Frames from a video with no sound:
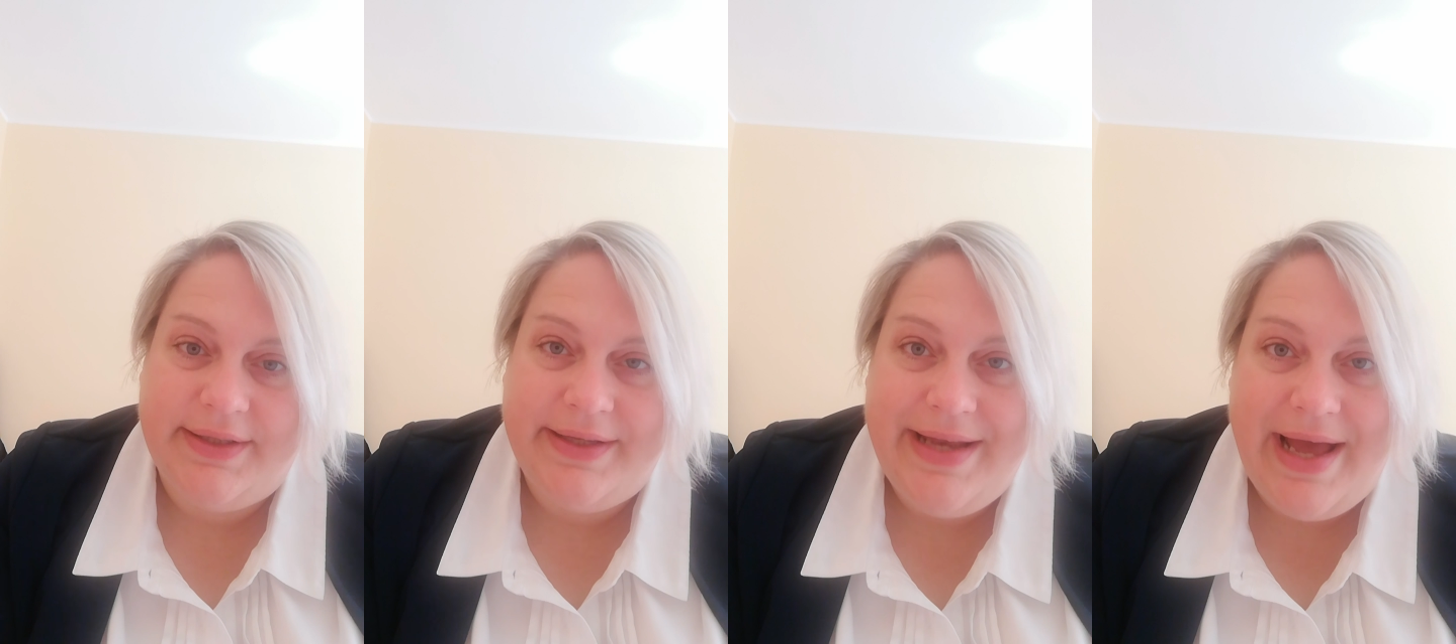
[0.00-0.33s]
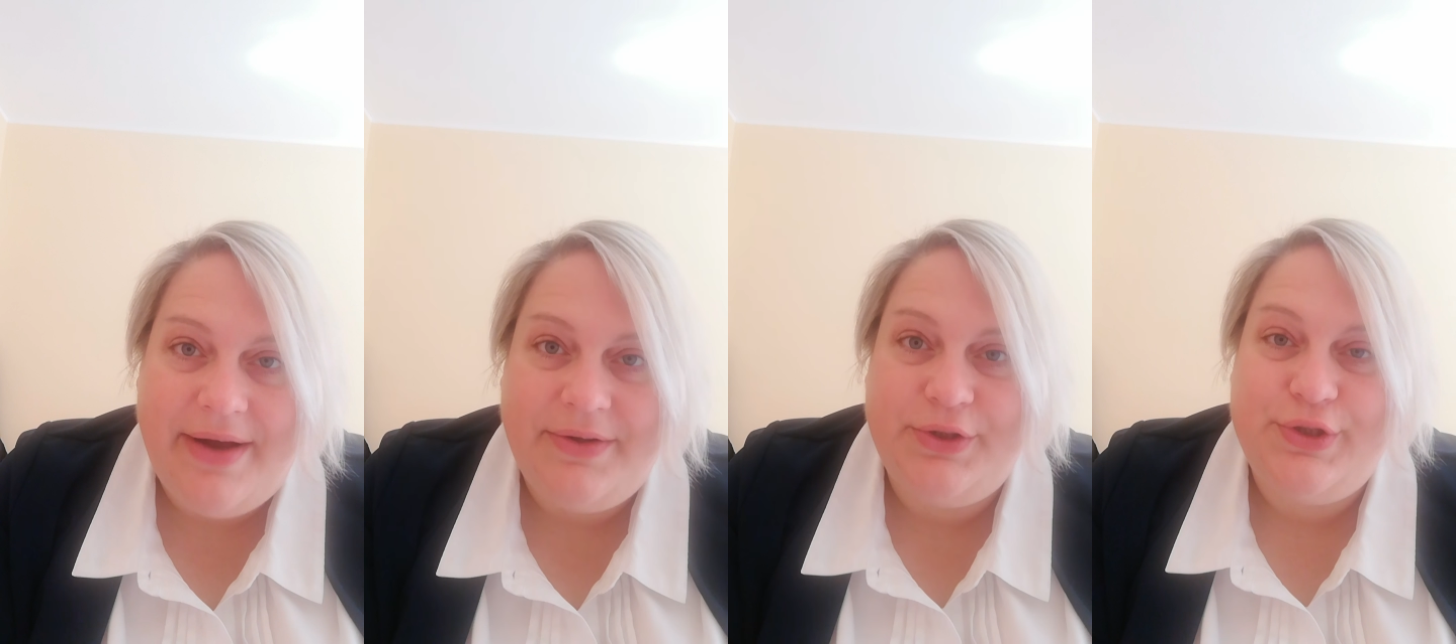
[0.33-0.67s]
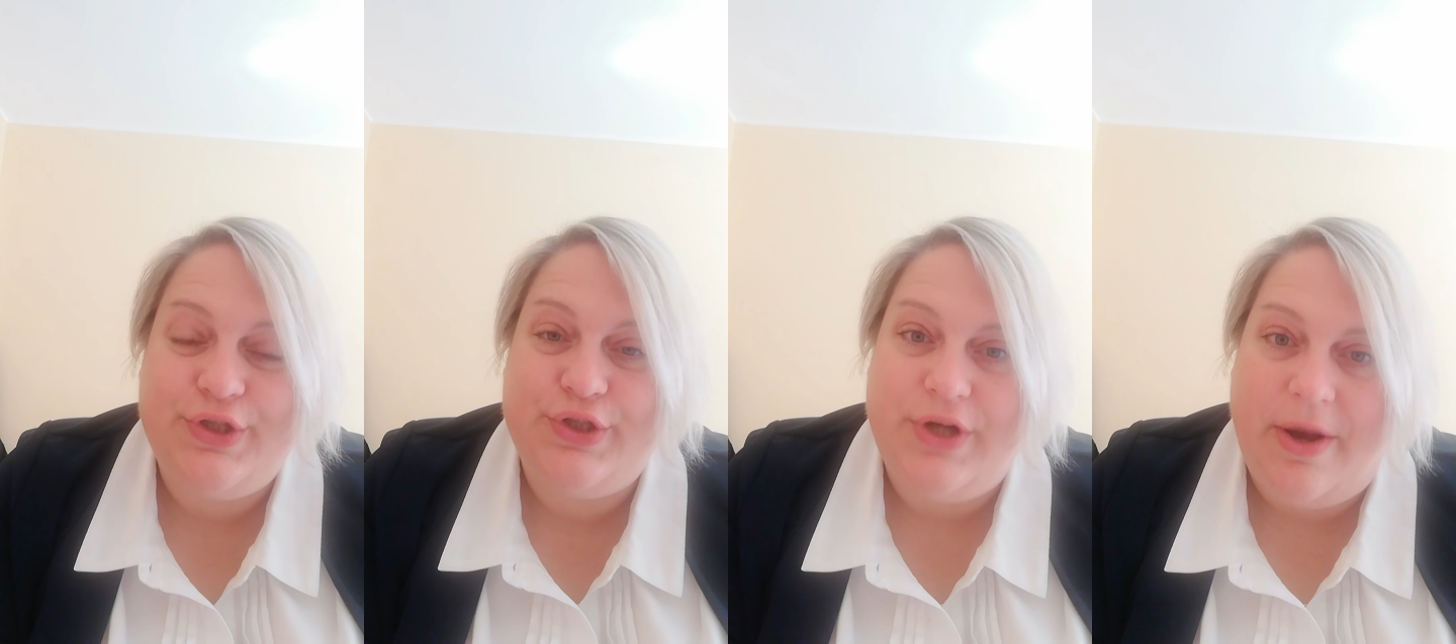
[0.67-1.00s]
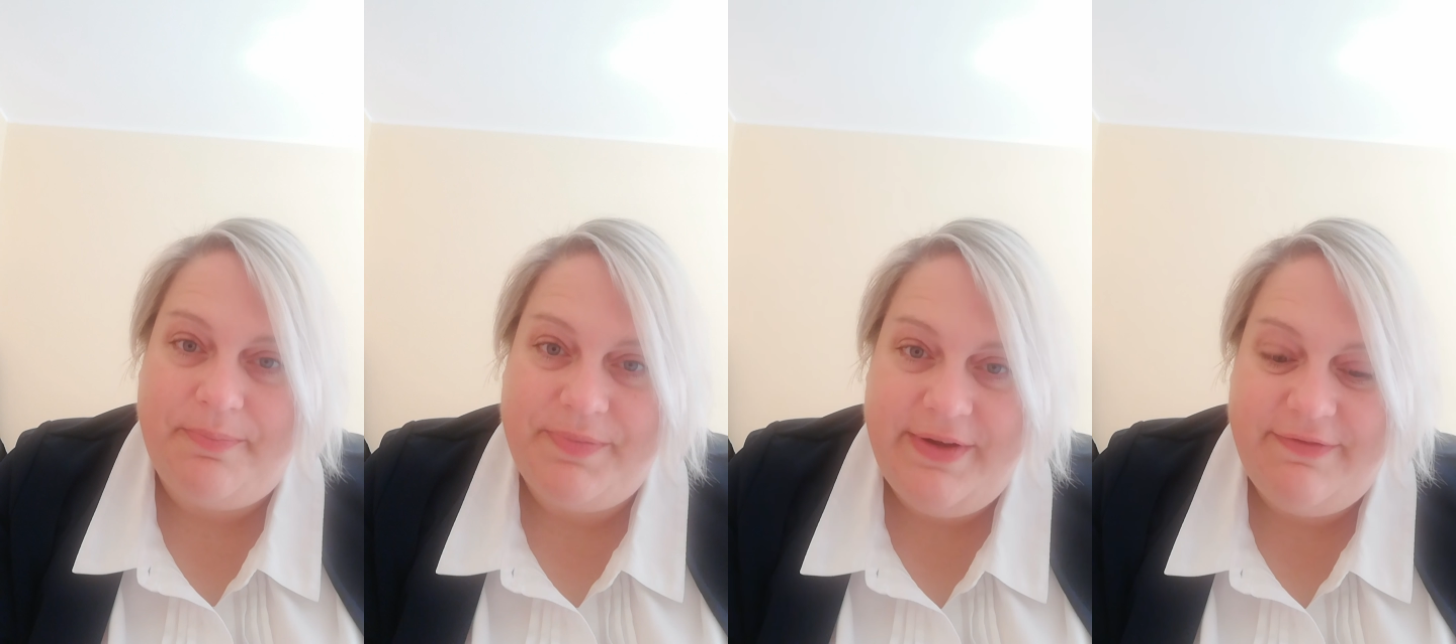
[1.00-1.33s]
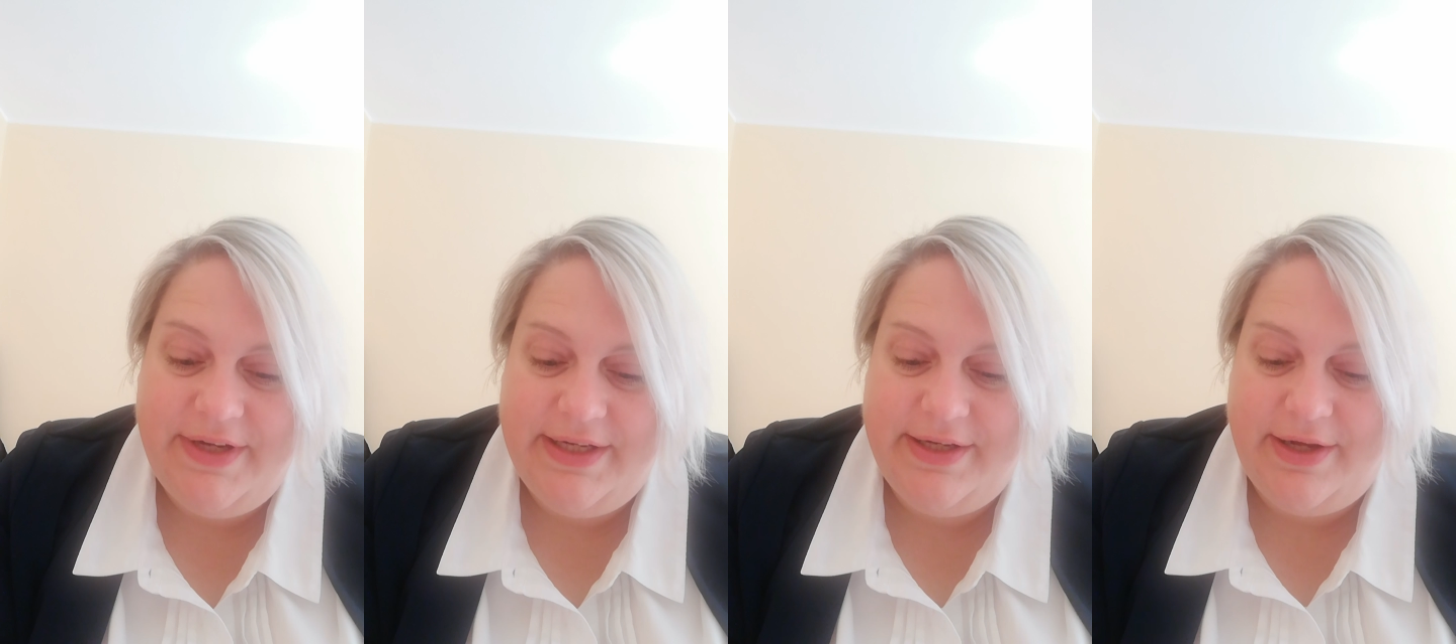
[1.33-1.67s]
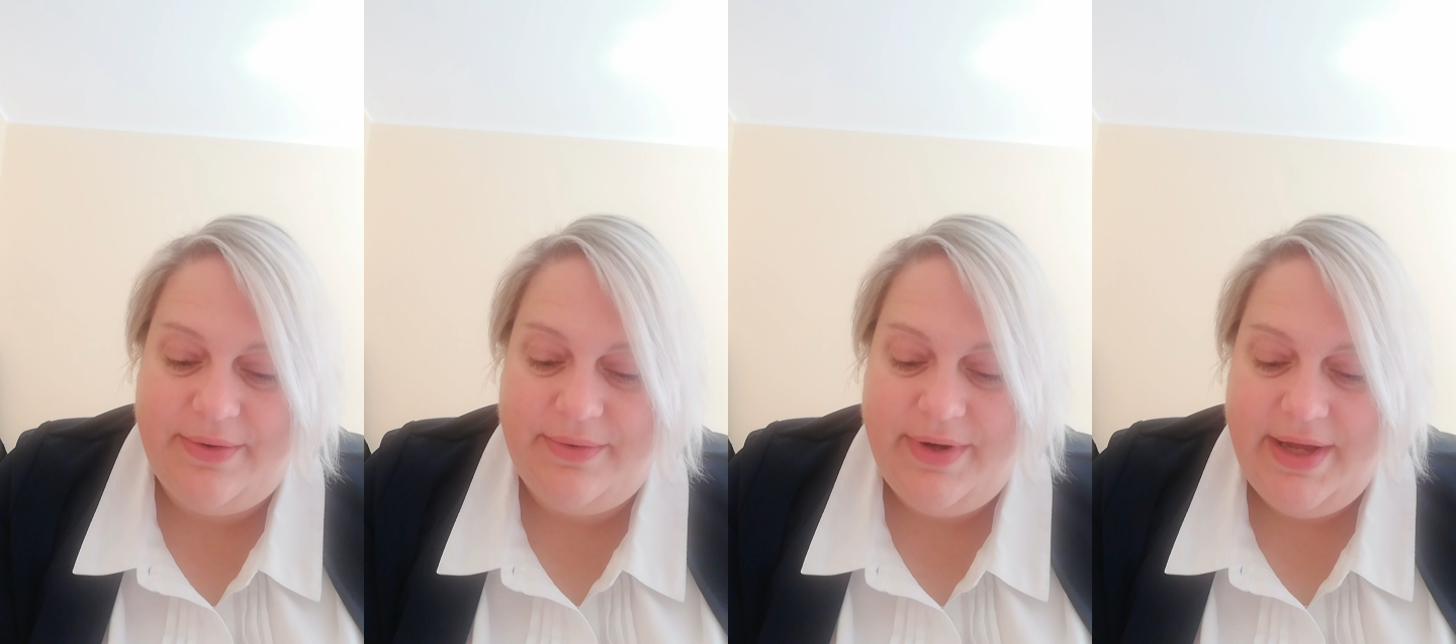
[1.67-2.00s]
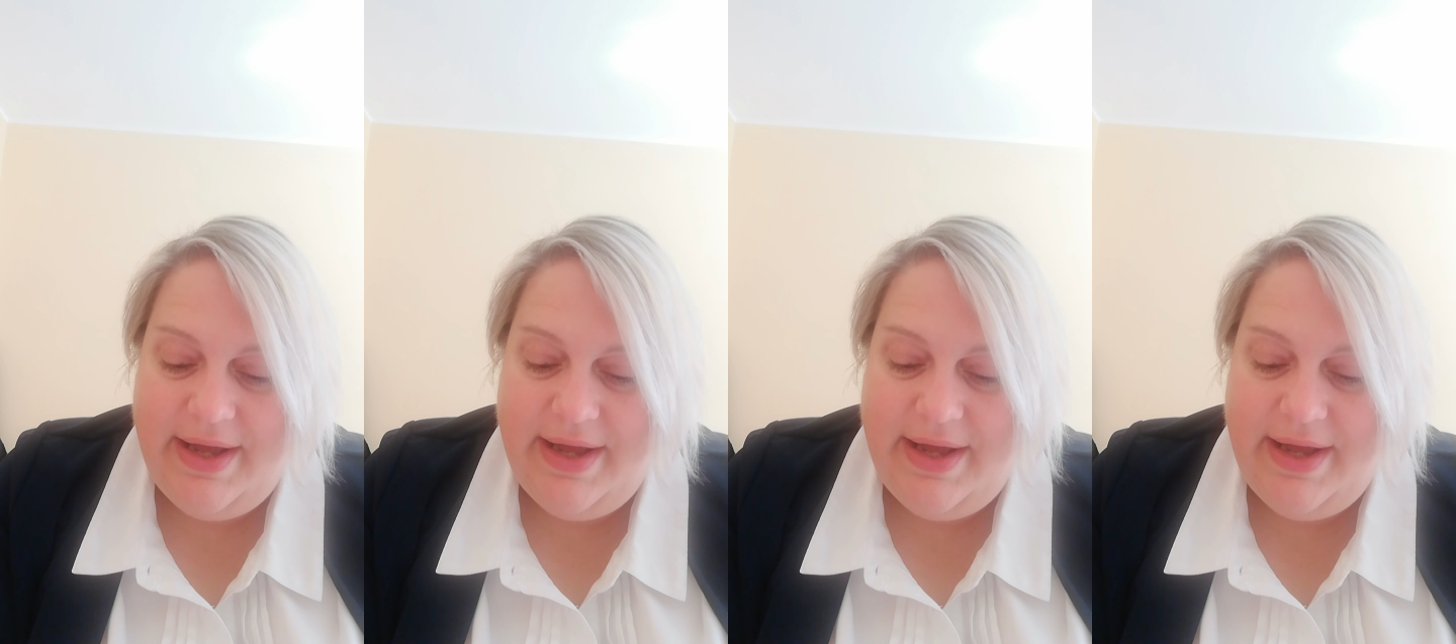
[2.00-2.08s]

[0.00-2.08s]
Now you stop the video